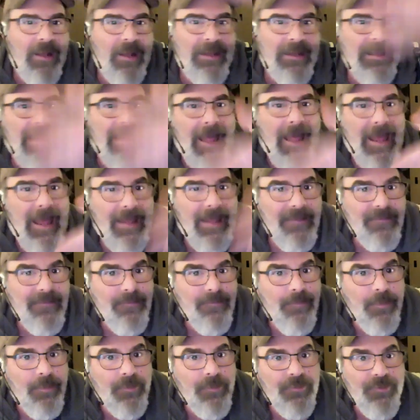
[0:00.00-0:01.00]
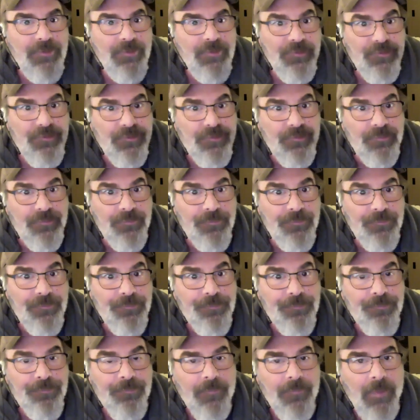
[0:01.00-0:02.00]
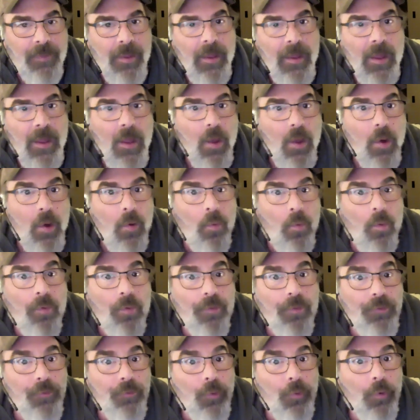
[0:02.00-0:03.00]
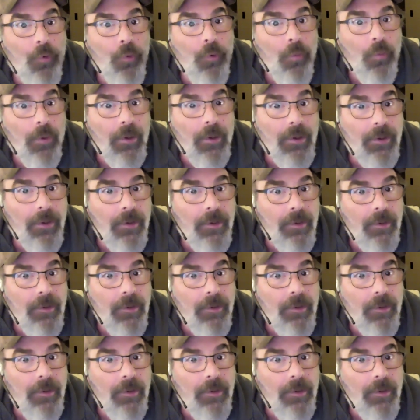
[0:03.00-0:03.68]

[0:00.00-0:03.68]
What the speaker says: glass partition with a doorway.